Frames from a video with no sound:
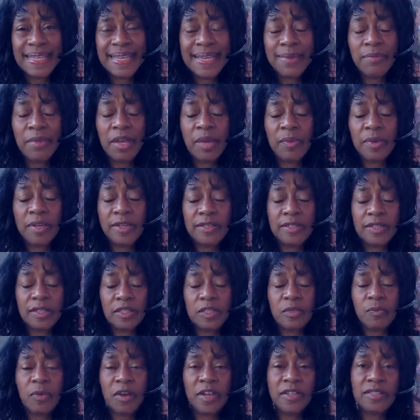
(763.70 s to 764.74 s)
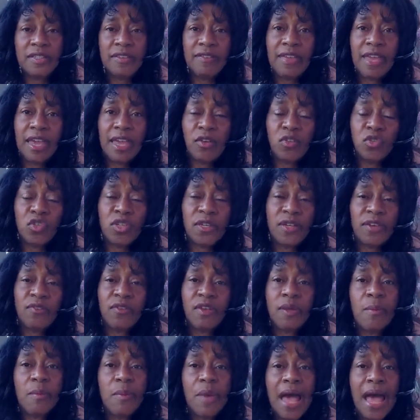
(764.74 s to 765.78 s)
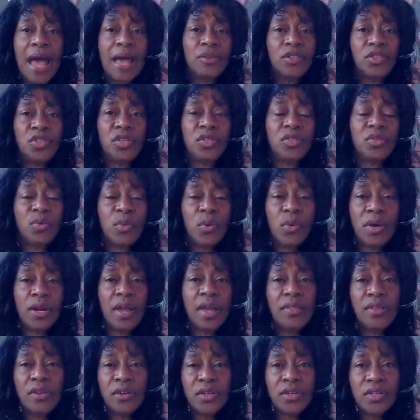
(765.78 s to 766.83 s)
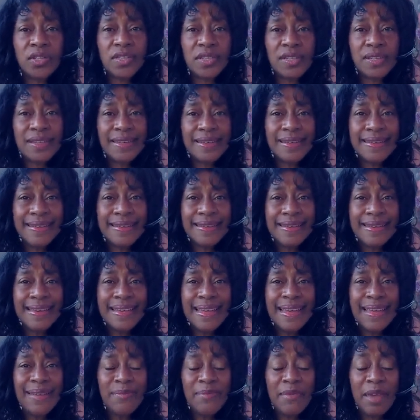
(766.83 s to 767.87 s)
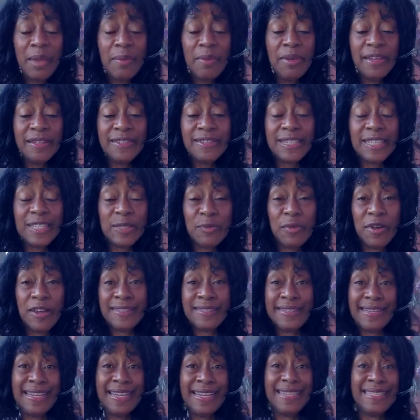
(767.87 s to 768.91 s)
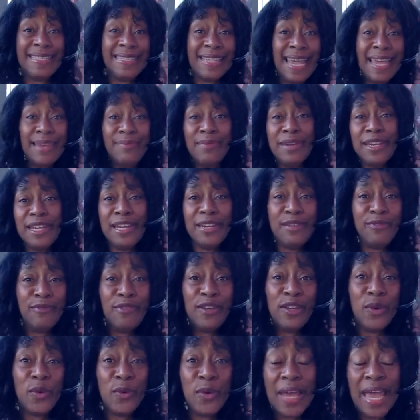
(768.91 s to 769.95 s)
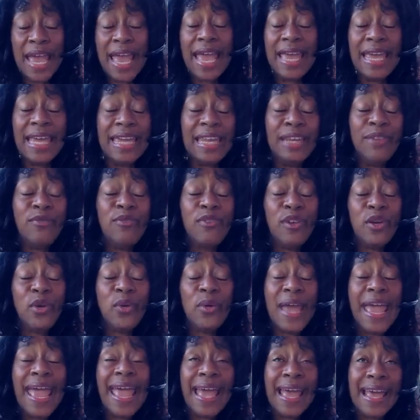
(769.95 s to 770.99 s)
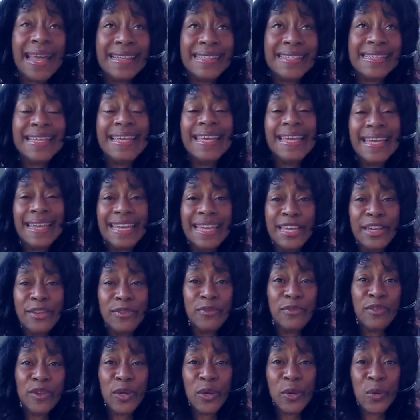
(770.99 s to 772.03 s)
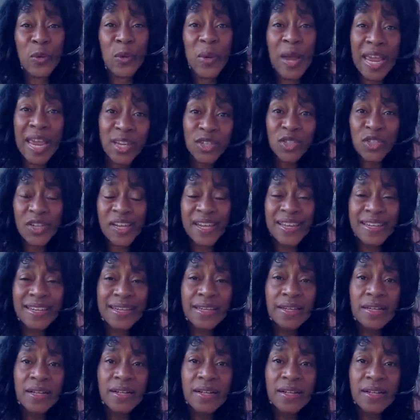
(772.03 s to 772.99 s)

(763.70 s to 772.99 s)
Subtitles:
Maybe it's expressed in the energy of compassion toward others. Maybe it's expressed in excitement and invigoration